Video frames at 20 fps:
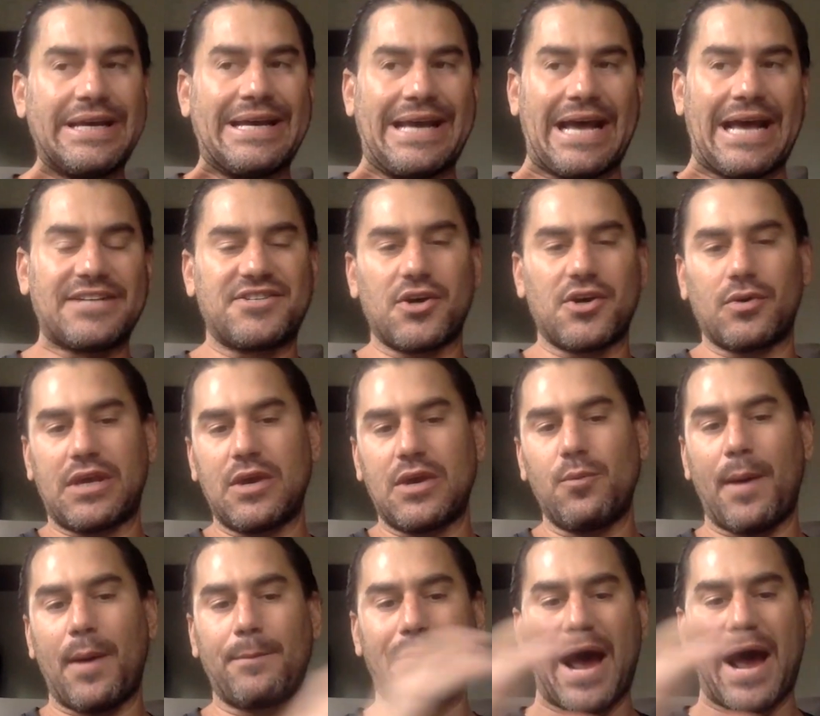And so he
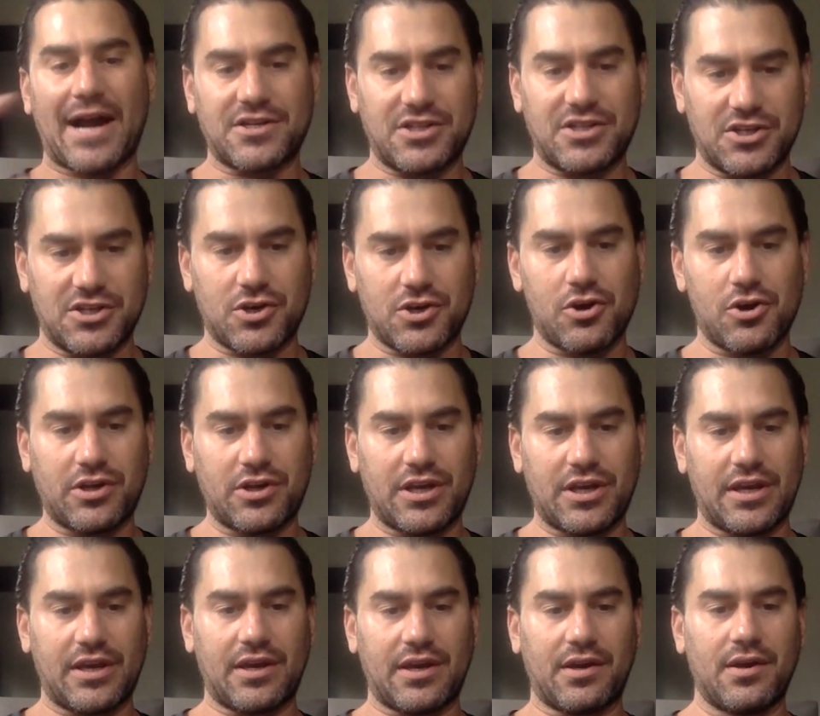went back to
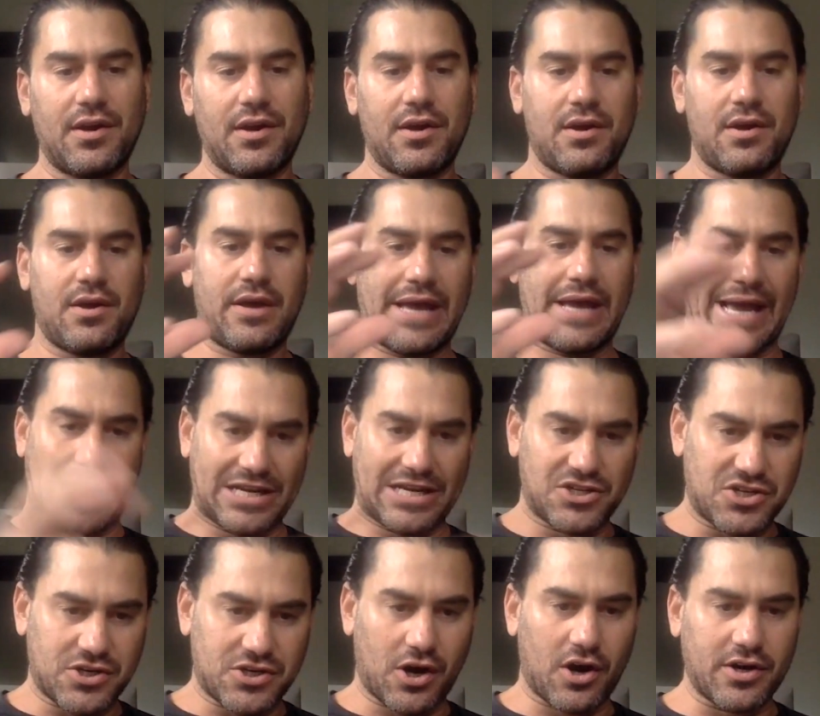Turkey and
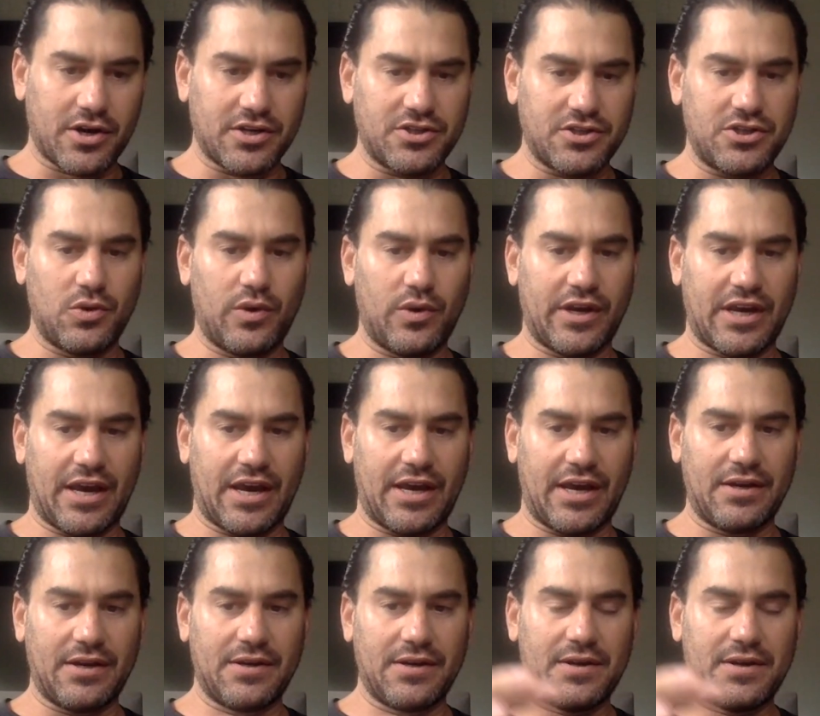started doing
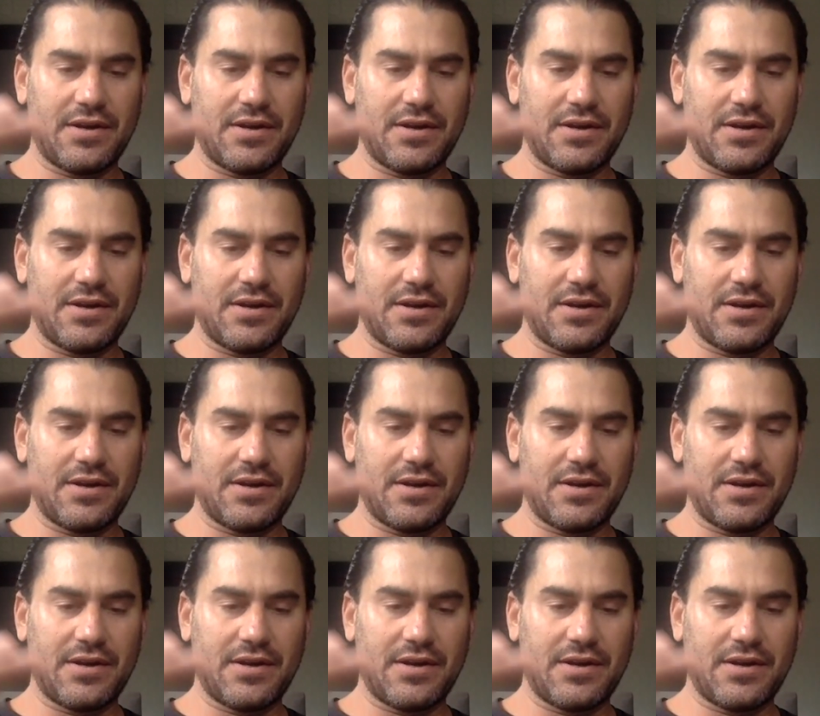it.